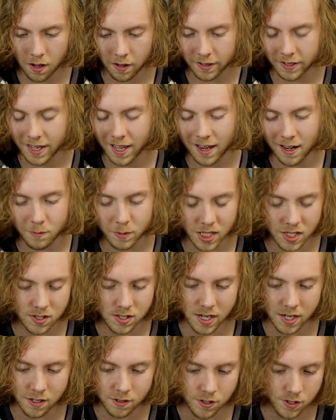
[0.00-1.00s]
Again, I'm going to
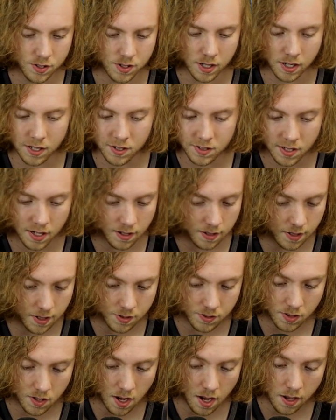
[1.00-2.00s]
say it just like I said it
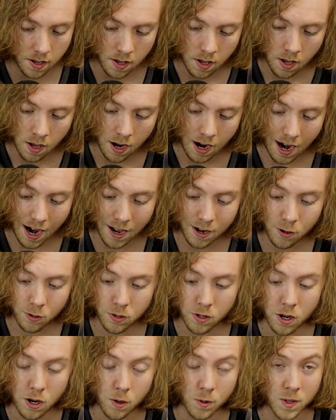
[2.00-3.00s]
yesterday. I don't
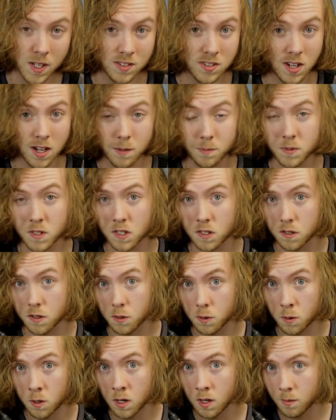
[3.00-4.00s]
know. That's up to
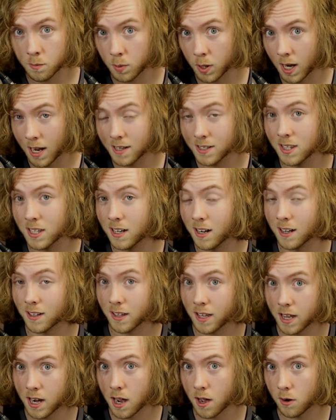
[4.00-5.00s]
you. but I think I
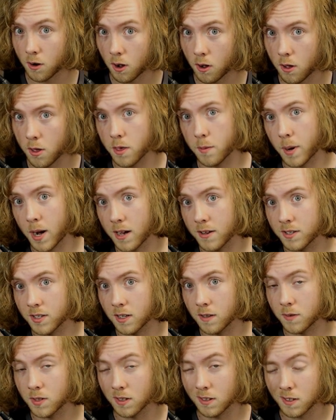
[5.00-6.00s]
laid out all of the
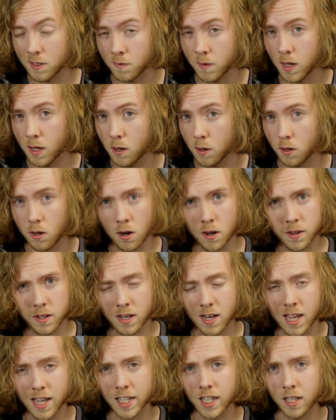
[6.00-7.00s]
positives in this video and all the
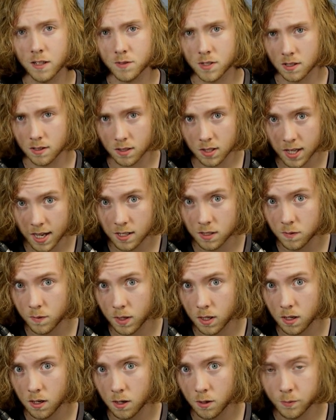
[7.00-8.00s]
negatives in the last
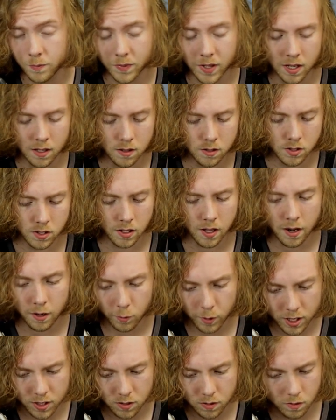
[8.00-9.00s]
video, and there's a lot of
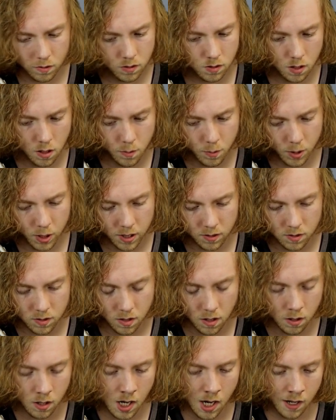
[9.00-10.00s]
ways to interpret it.
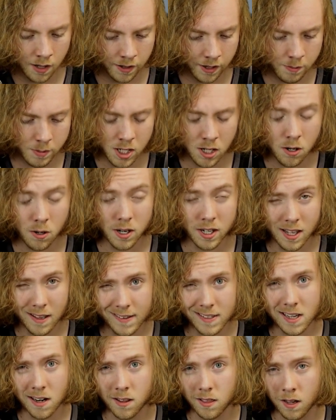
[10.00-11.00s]
So let me know again
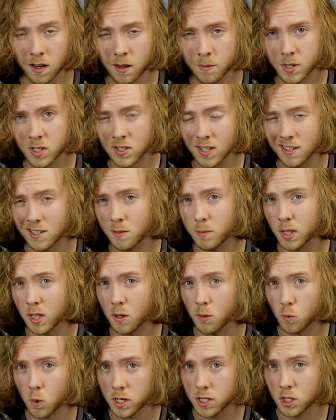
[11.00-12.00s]
down in the comment section below
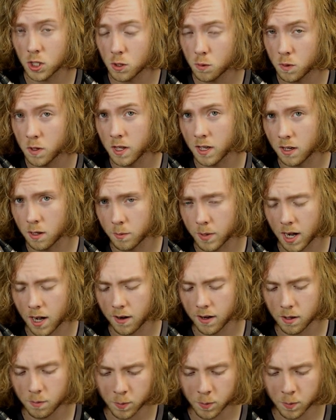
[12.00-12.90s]
what you think about it.